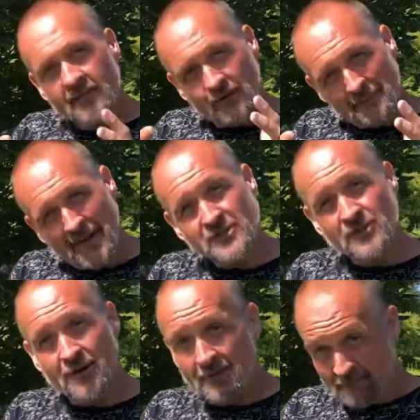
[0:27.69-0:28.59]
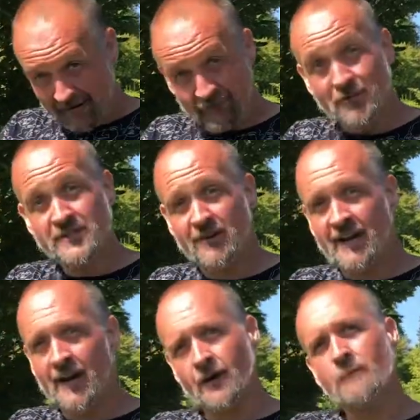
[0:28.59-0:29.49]
So I made sure my first year
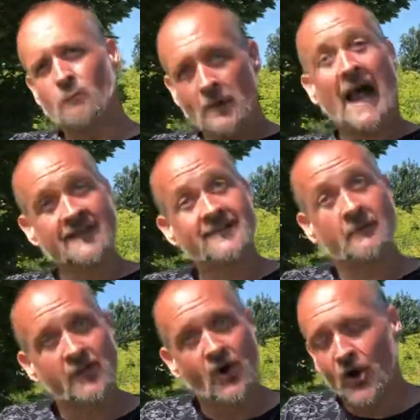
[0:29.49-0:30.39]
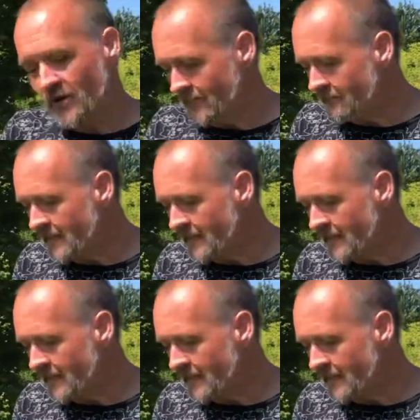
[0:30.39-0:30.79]
here, we had some in the garden.